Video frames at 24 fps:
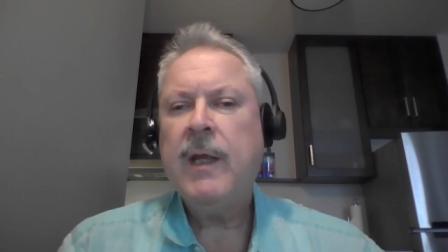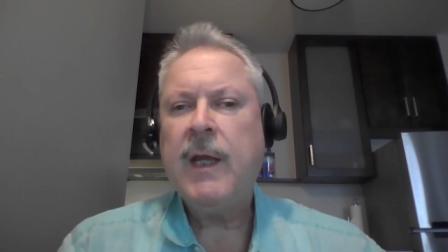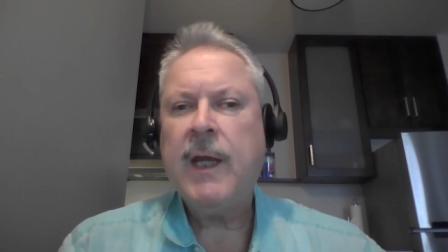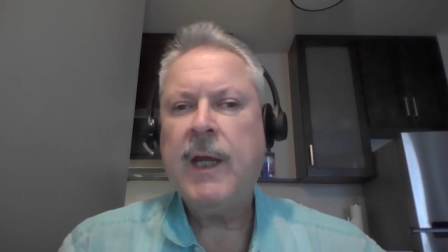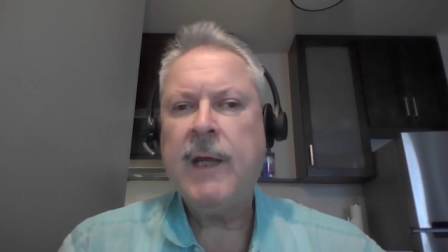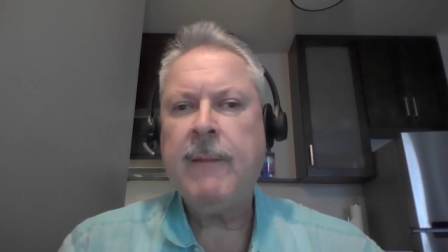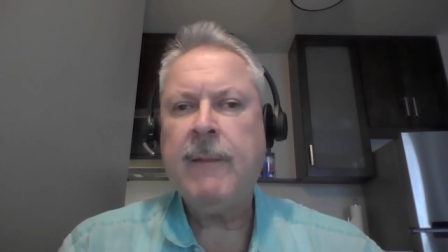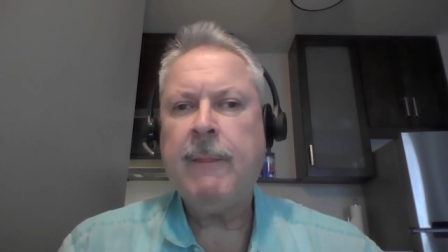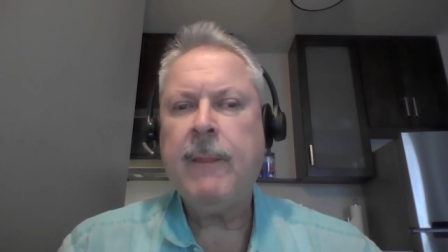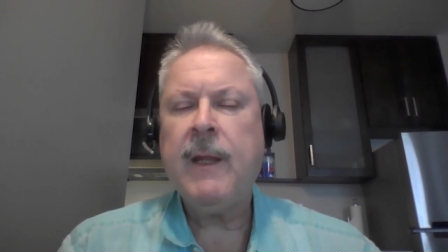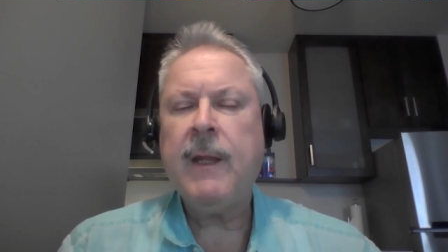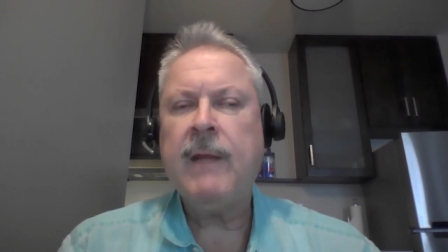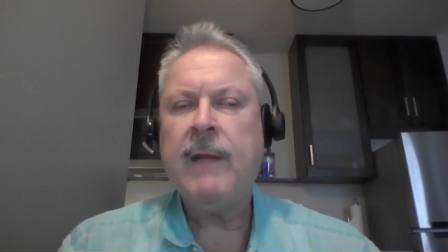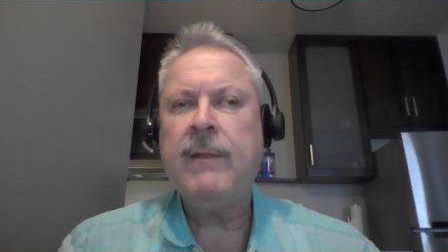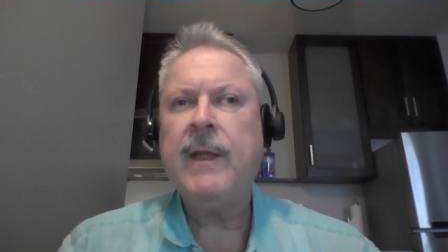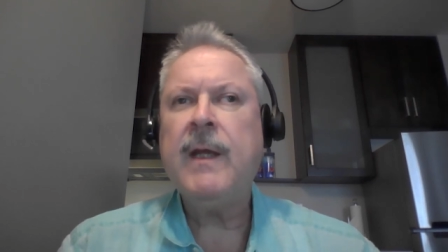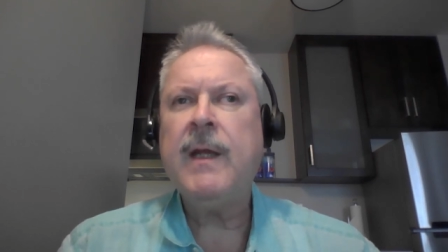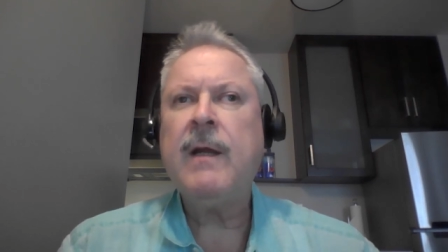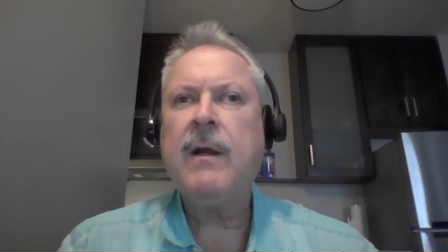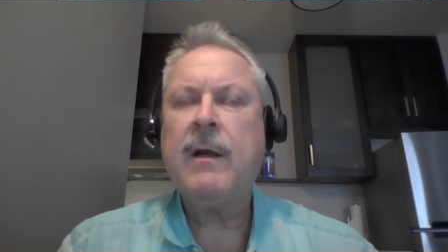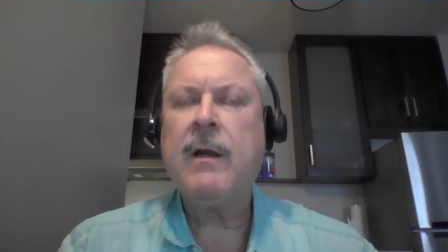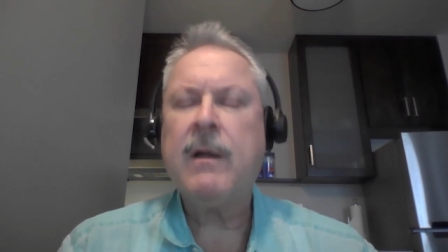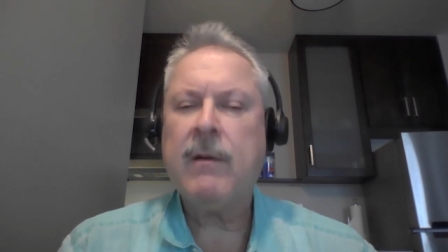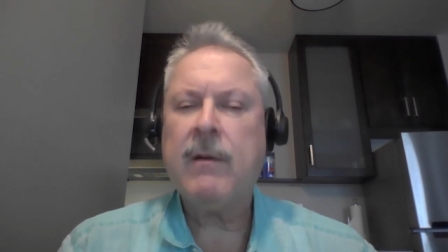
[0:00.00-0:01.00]
And
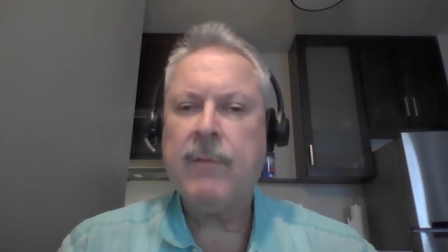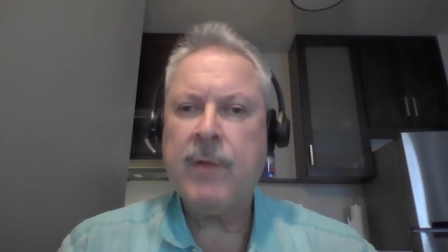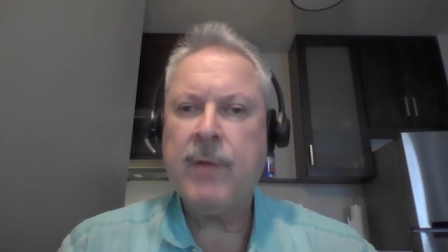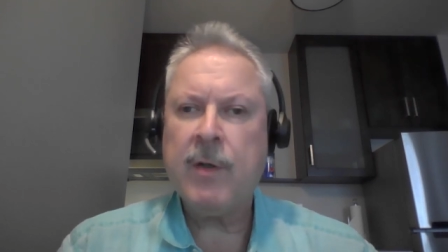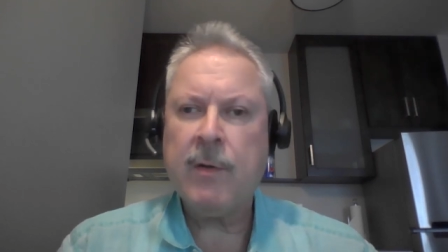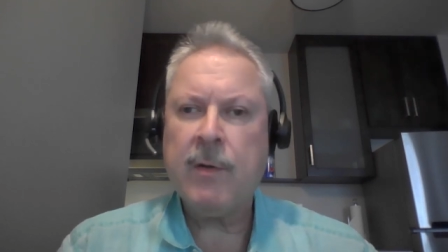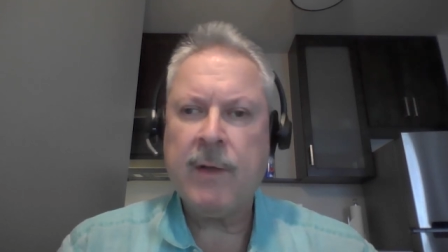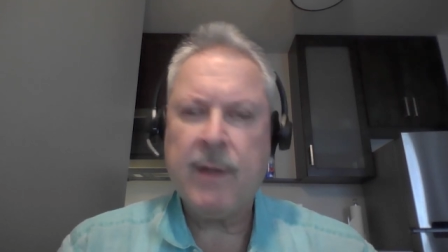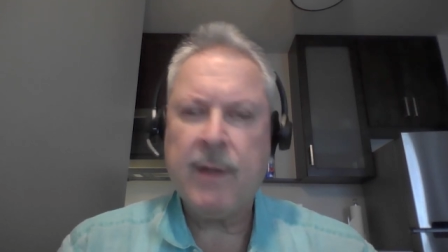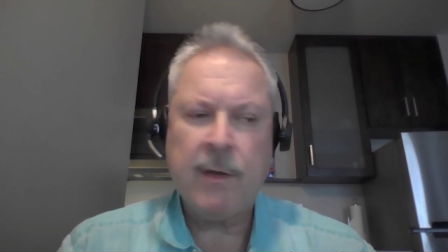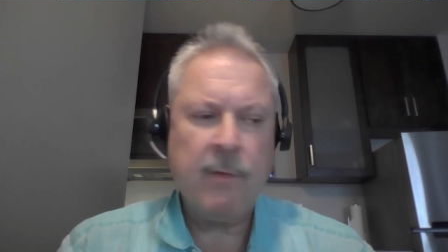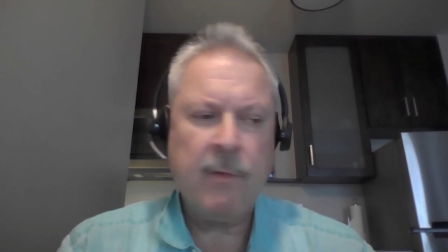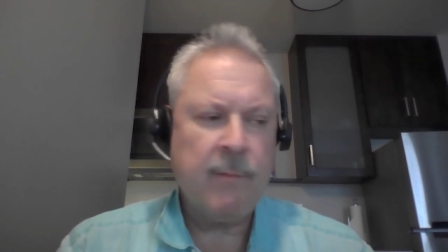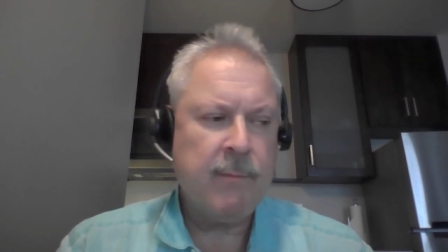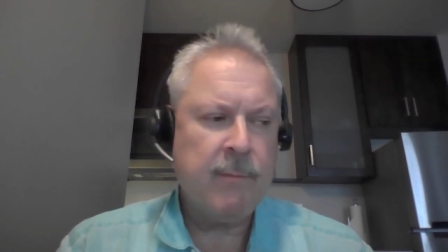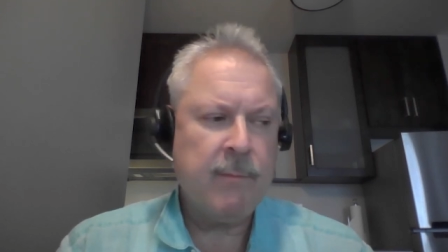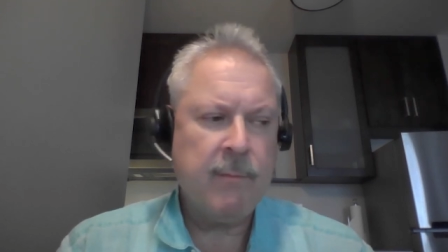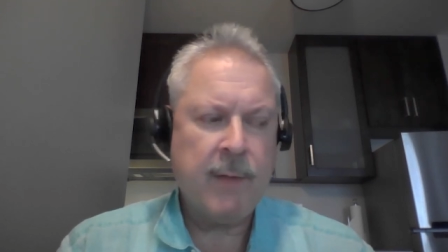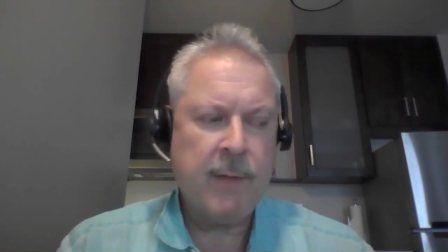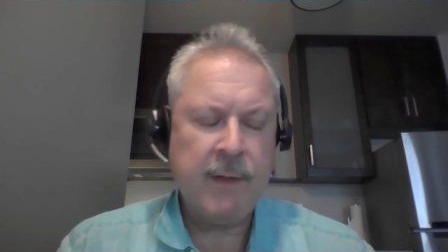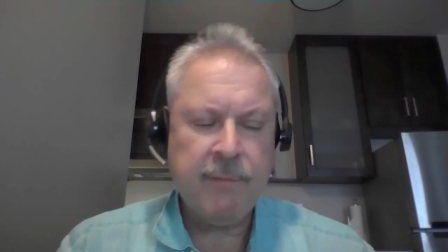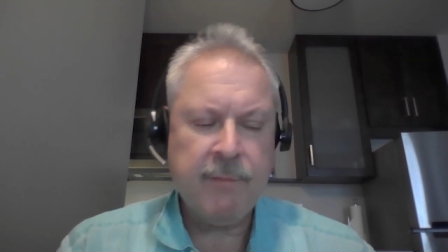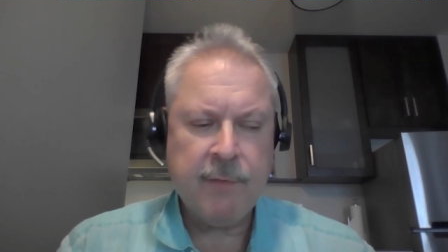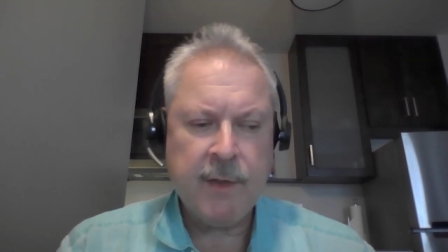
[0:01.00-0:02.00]
they are, you know, I know
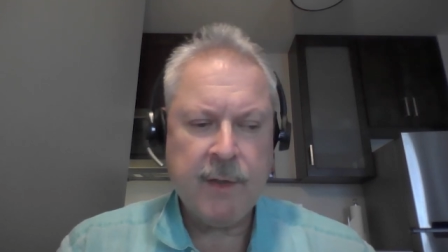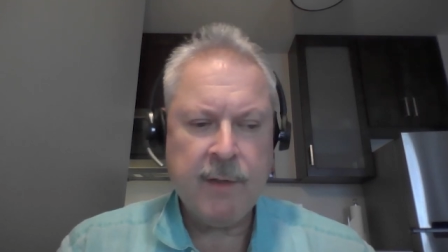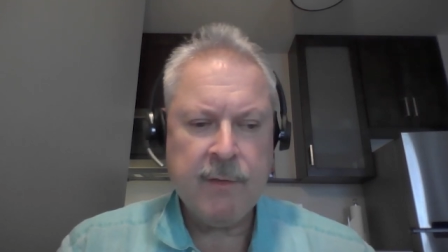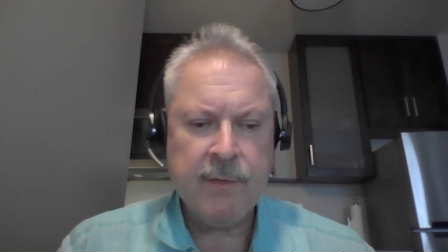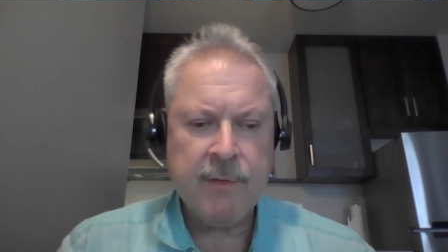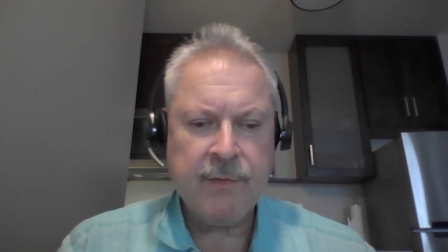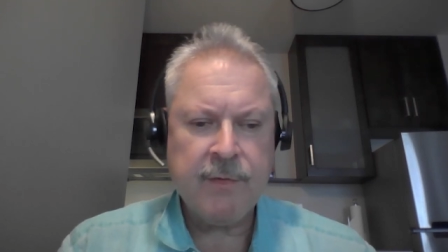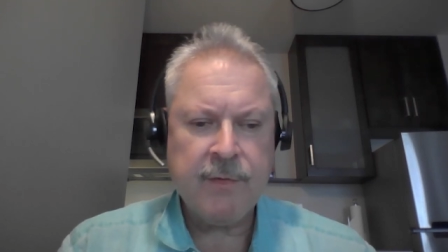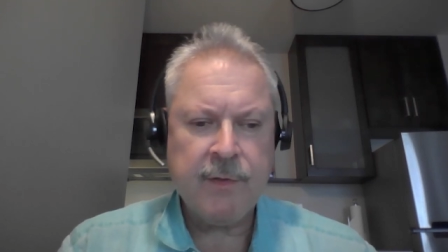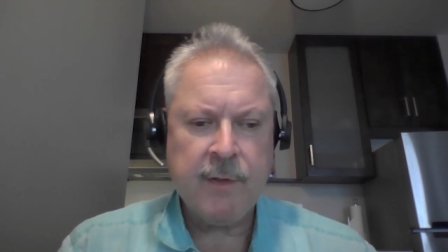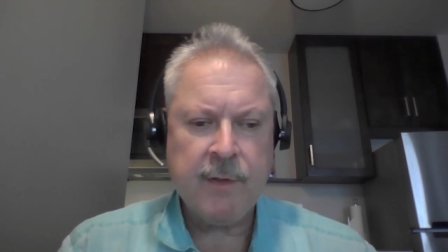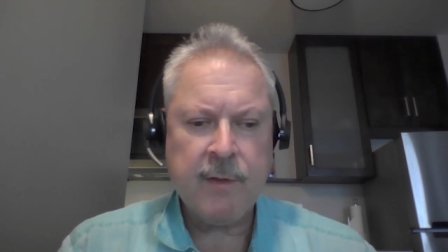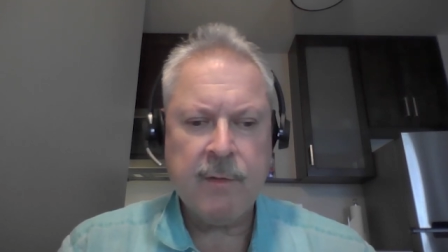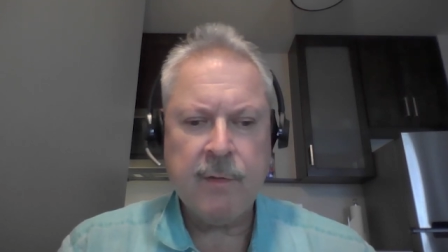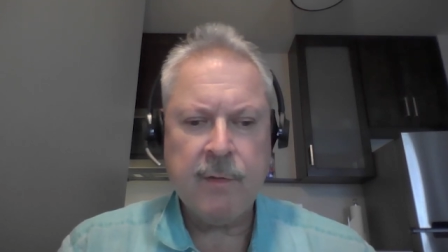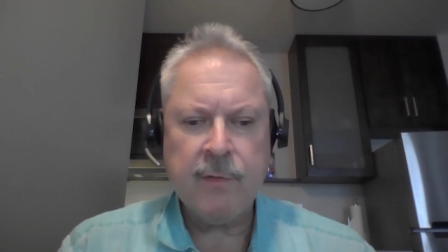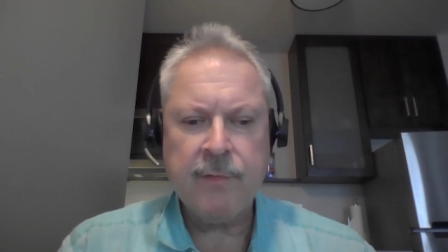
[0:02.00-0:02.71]
my friend who's the